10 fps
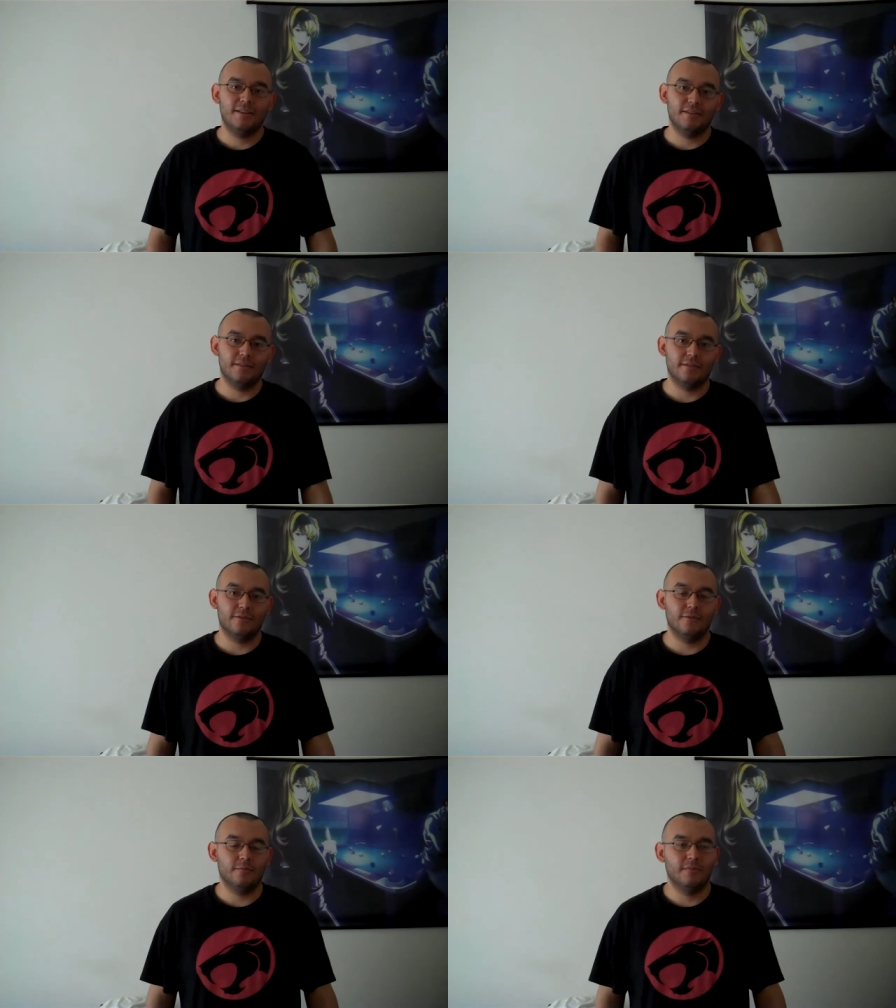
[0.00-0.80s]

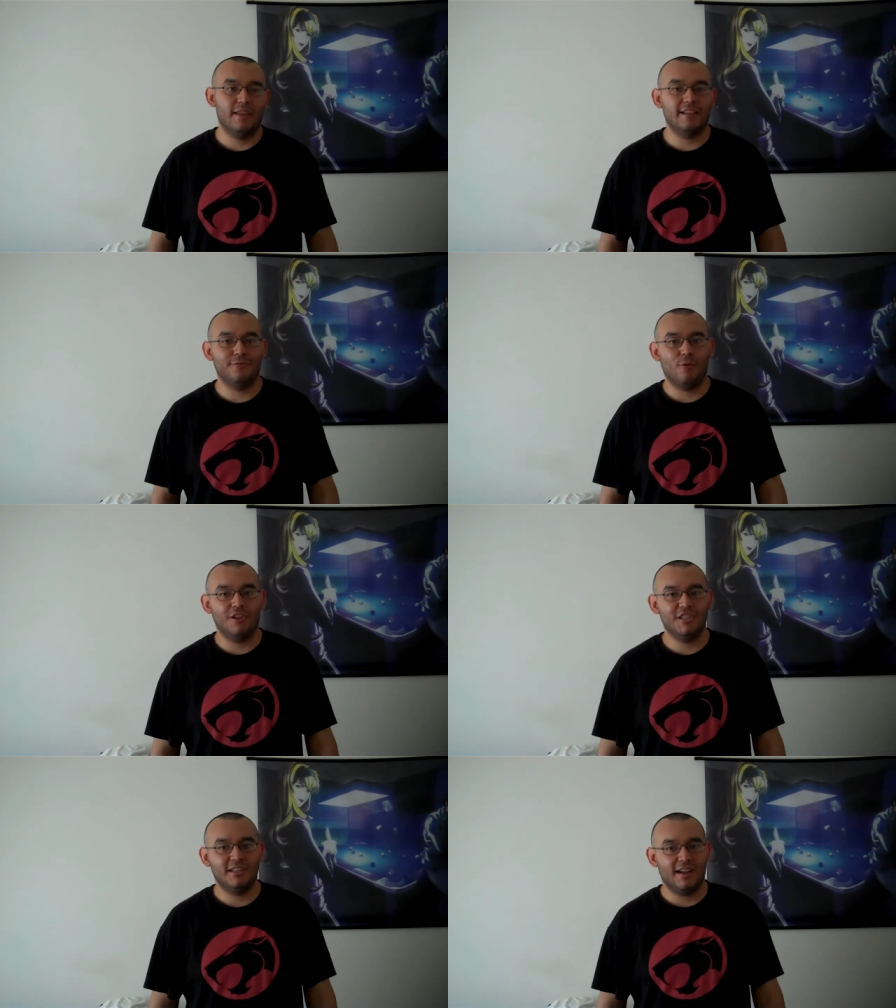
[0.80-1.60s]
So thanks for
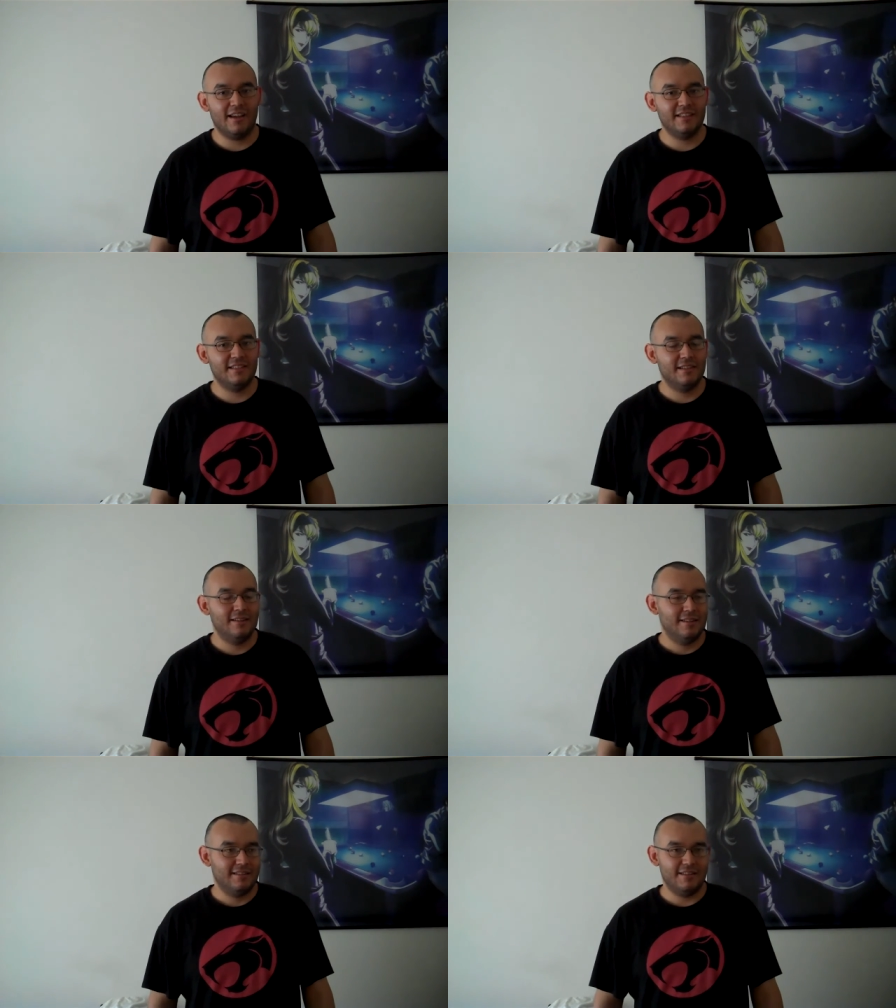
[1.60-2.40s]
watching guys,
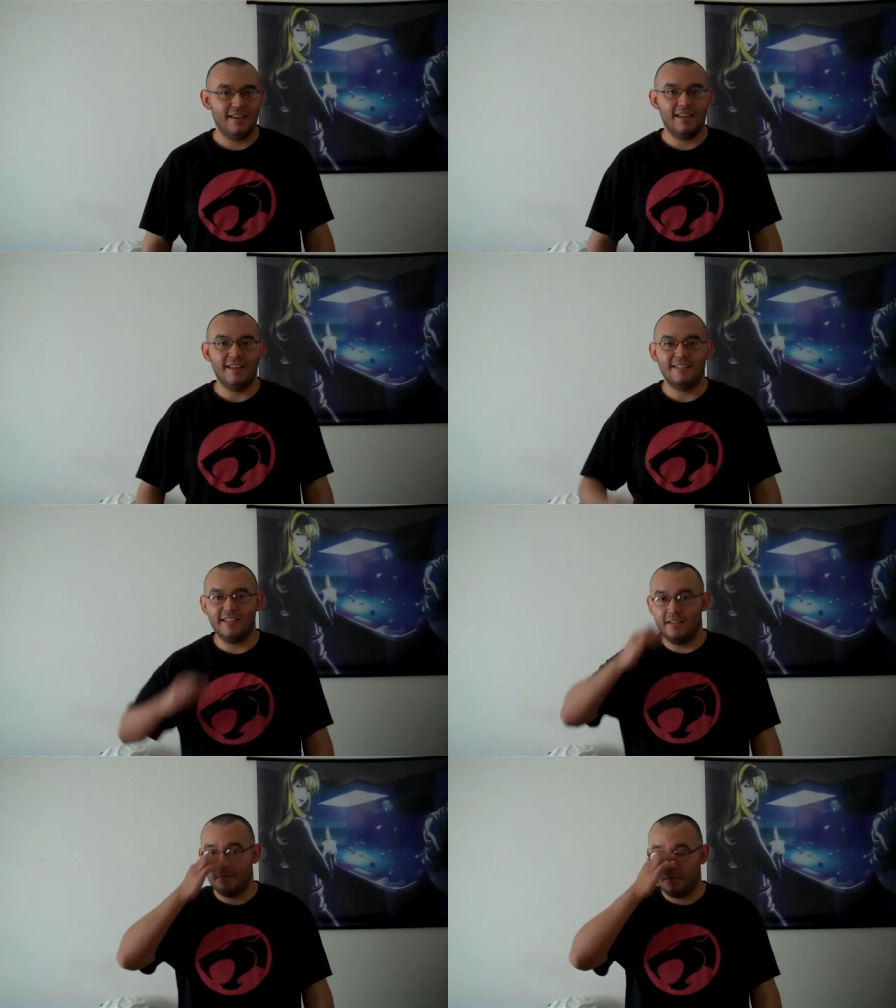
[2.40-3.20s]
take it
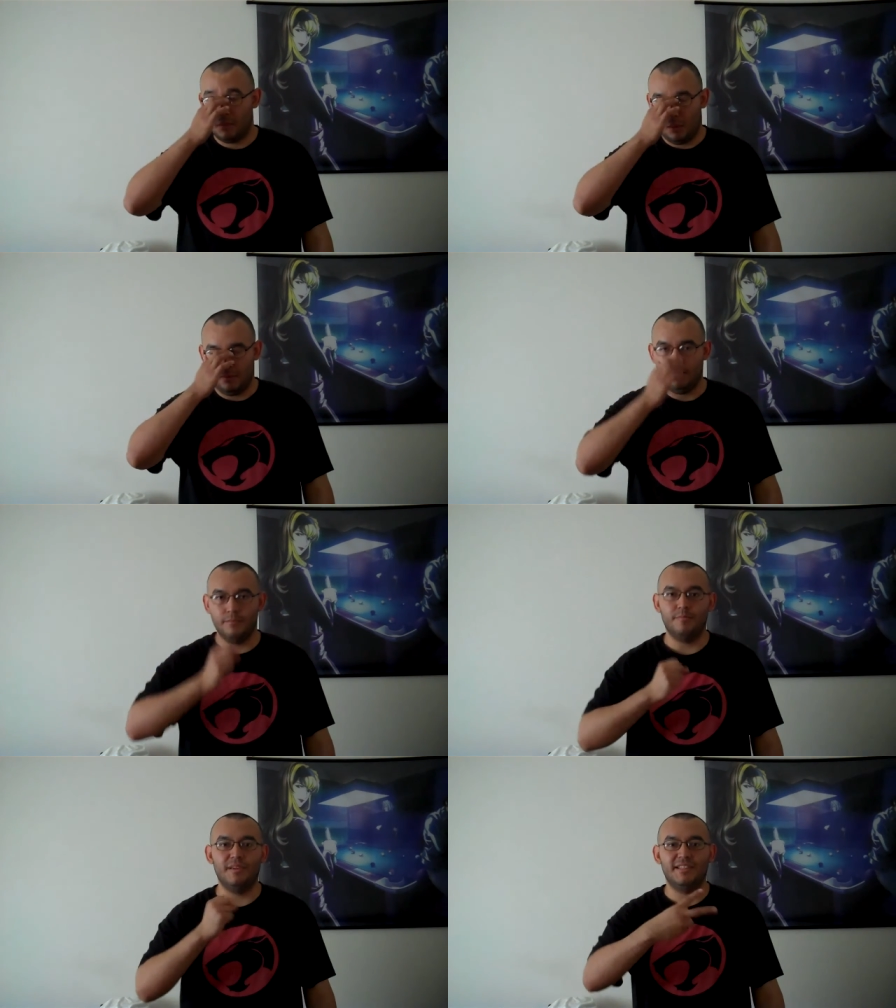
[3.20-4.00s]
easy,
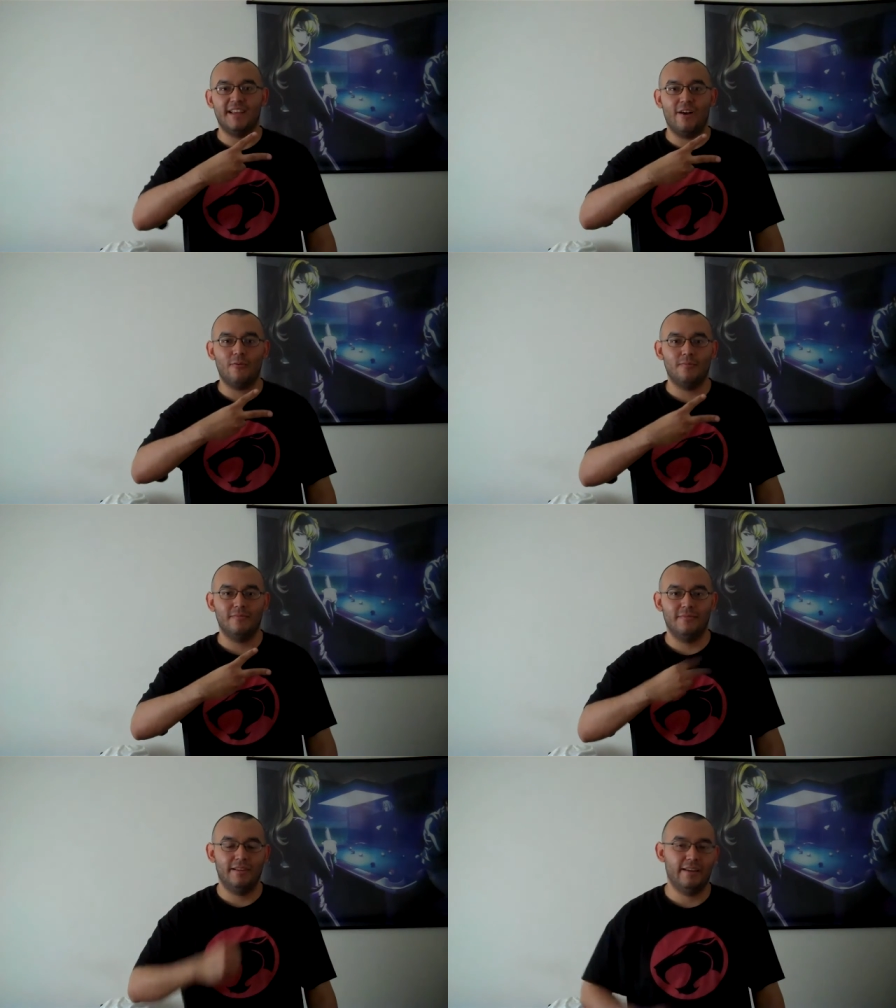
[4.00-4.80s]
peace out,
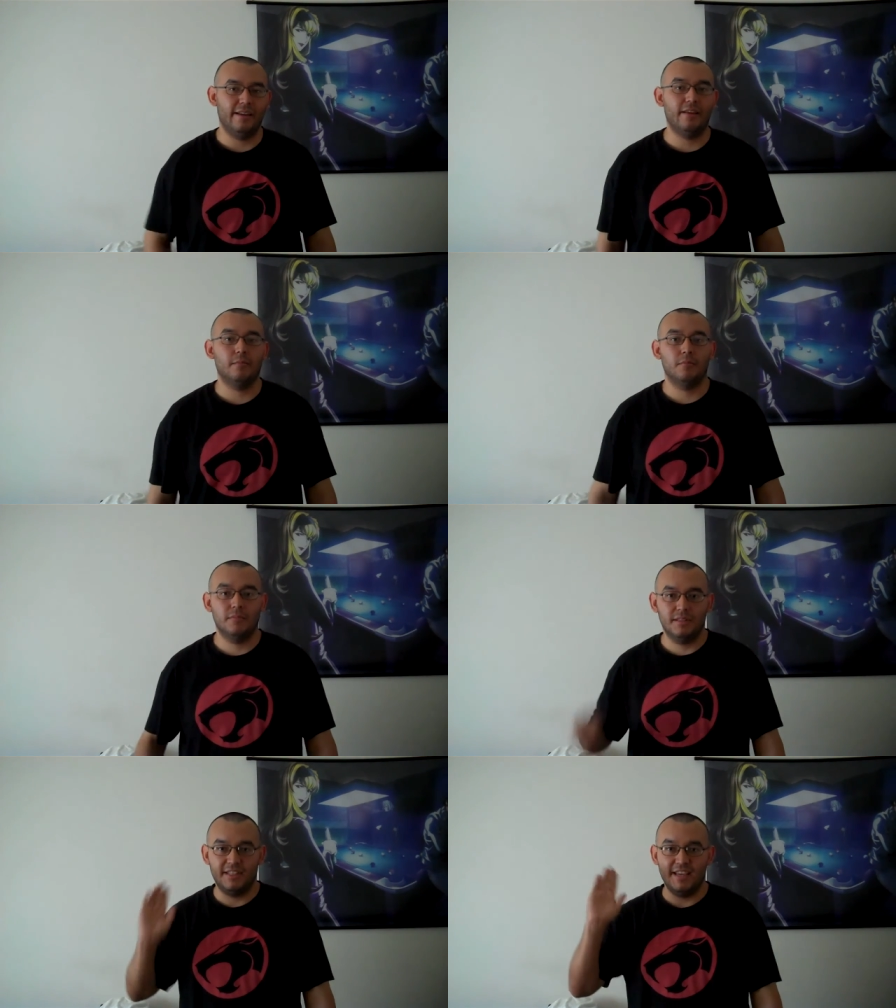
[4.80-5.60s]

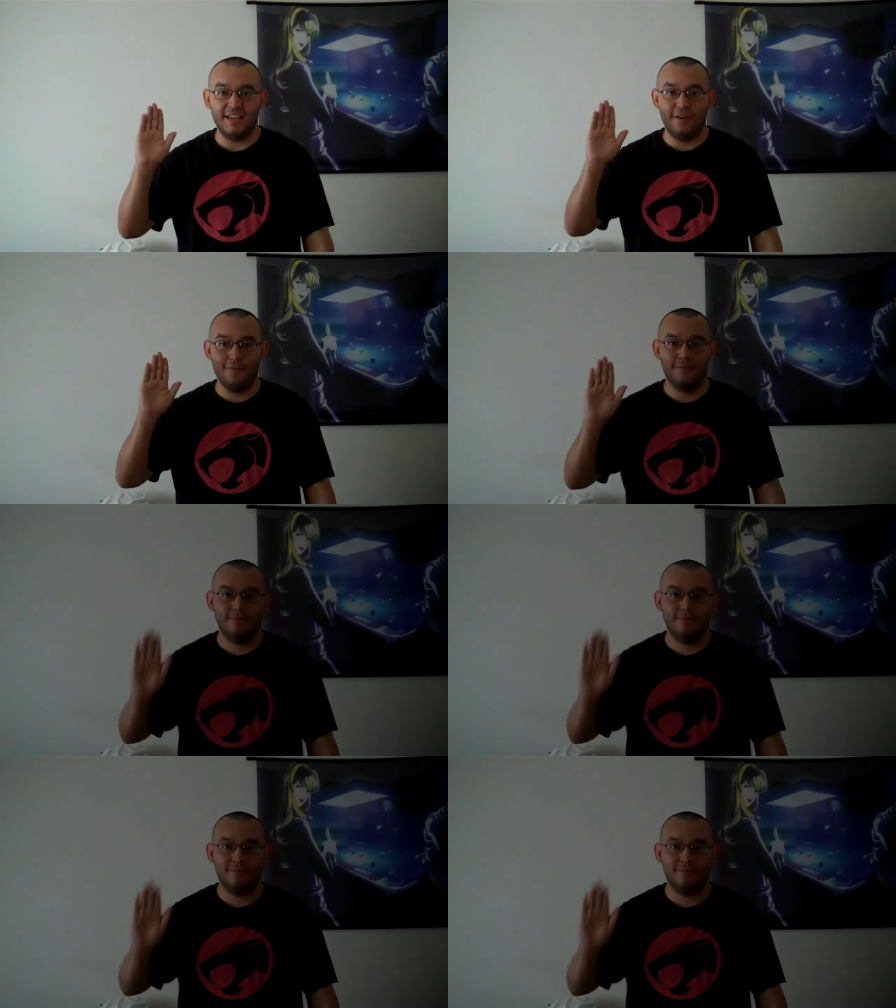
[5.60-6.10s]
and take care.